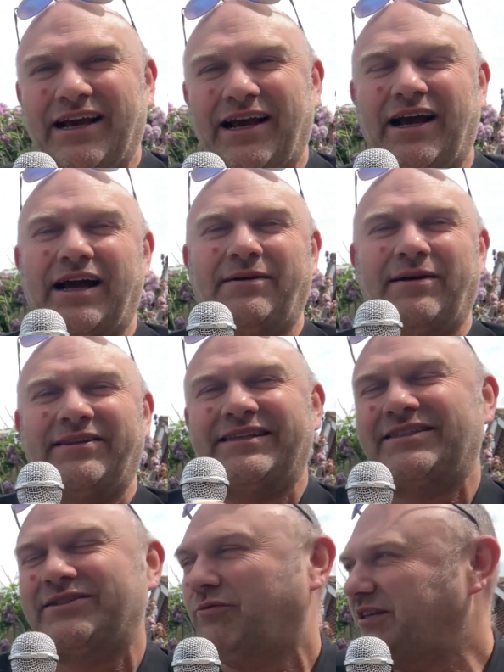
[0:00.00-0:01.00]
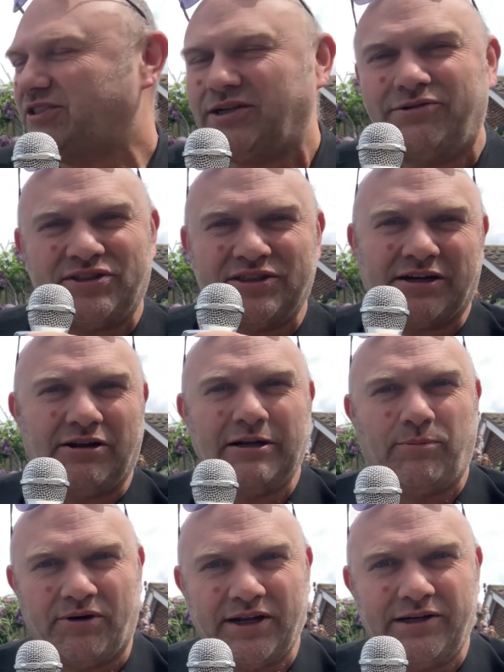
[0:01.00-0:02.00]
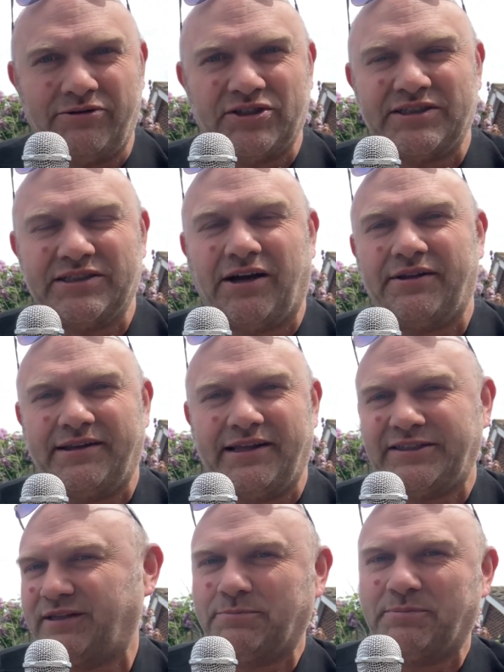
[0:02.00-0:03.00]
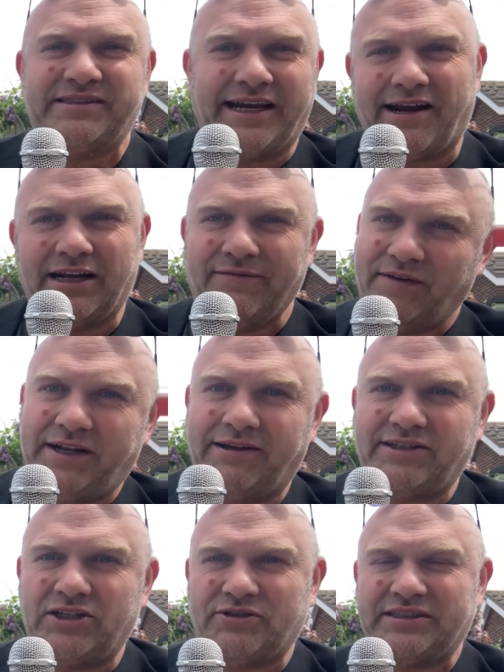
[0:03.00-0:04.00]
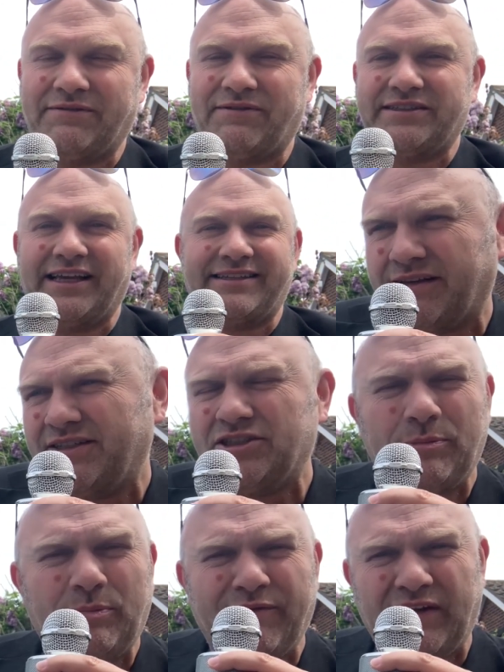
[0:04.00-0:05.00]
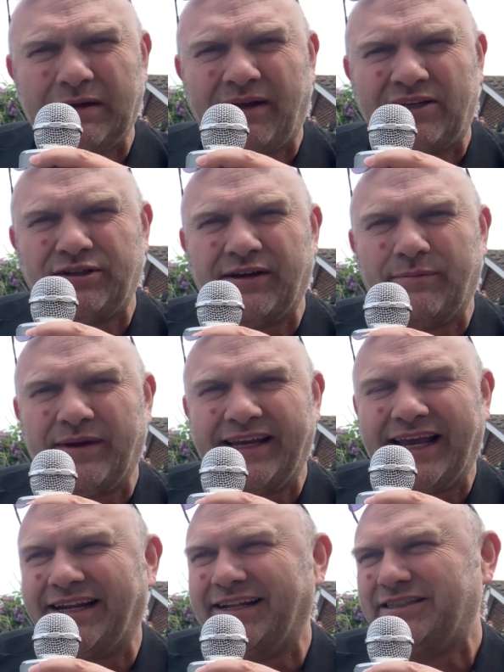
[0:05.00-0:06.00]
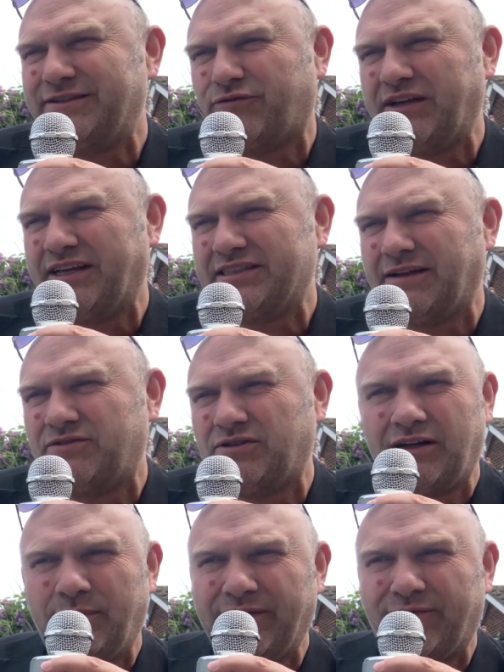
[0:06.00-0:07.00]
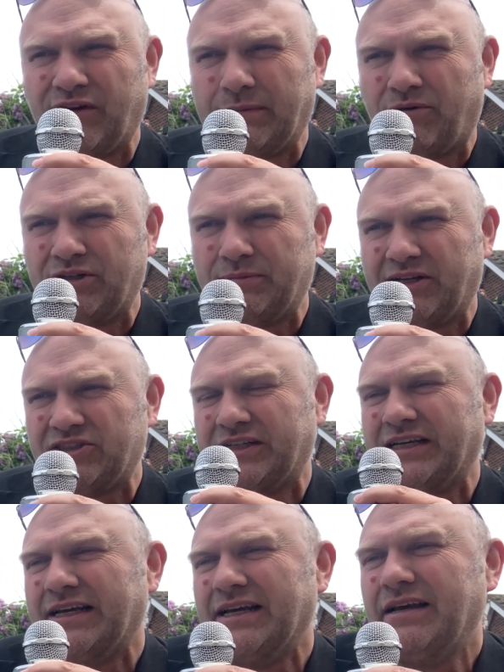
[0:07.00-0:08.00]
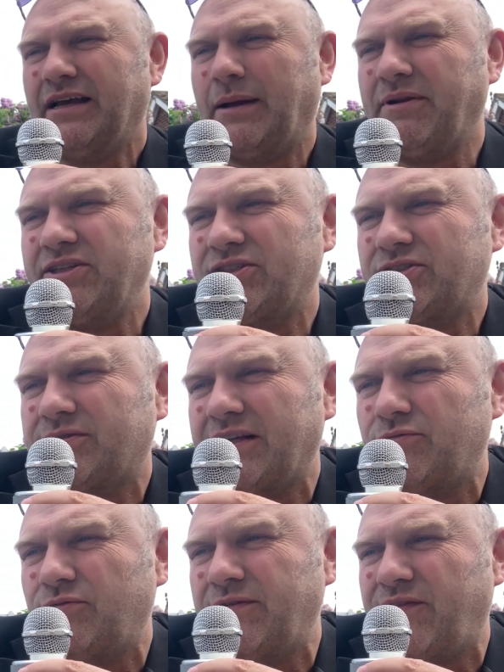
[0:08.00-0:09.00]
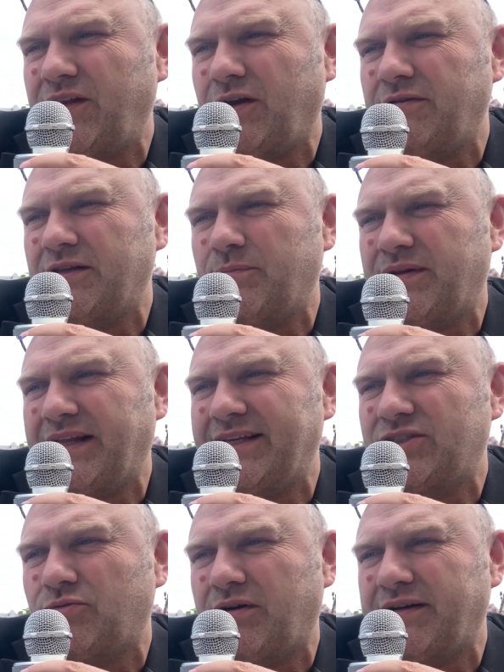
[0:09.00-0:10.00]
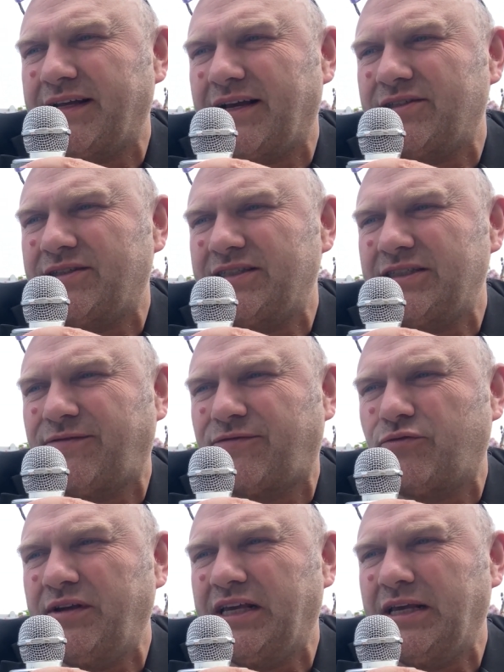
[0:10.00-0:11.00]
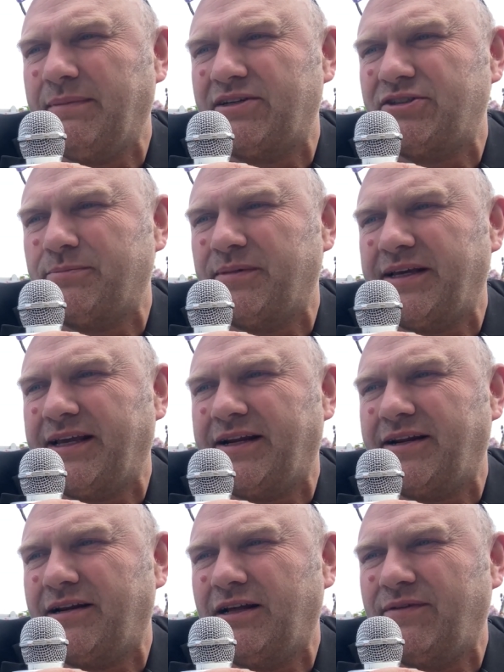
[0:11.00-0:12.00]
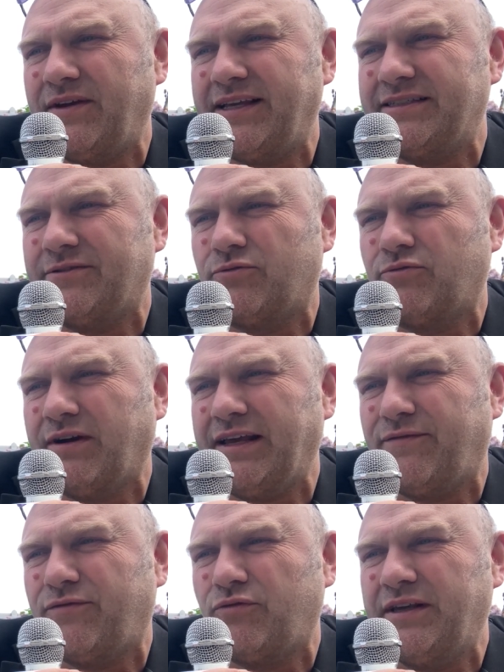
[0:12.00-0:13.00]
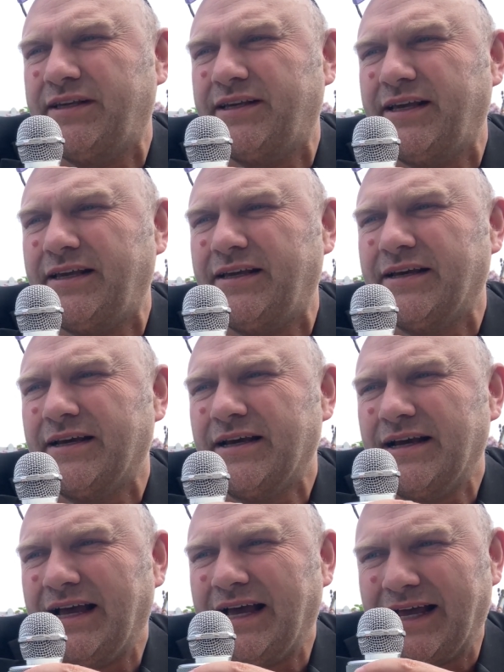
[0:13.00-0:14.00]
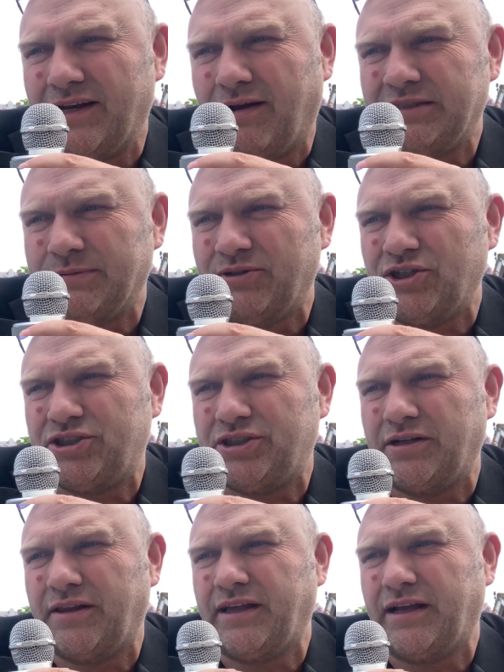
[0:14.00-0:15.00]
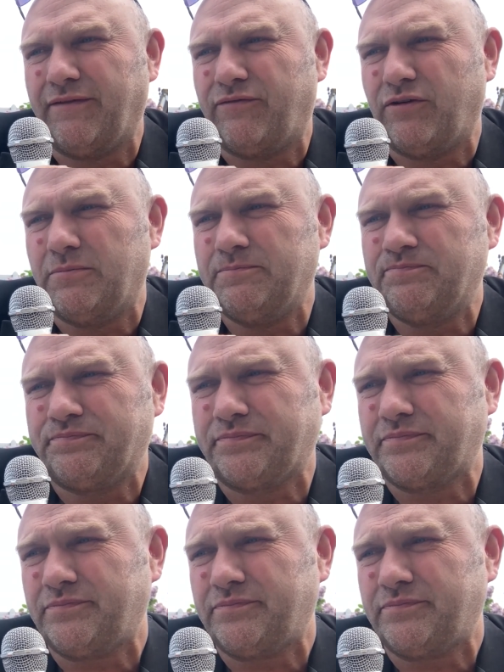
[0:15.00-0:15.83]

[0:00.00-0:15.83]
All these illusions are kind of body illusions, aren't they? In this particular video. It's interesting stuff, isn't it? This is super finger magic from Mier Yedid. This is freaky stuff too. I love a bit of freaky body magic. I'm going to just get the video in that place right now. This is freaky magic, Mier Yedid. I love it. He's a great freaky hand arts magician, I think, from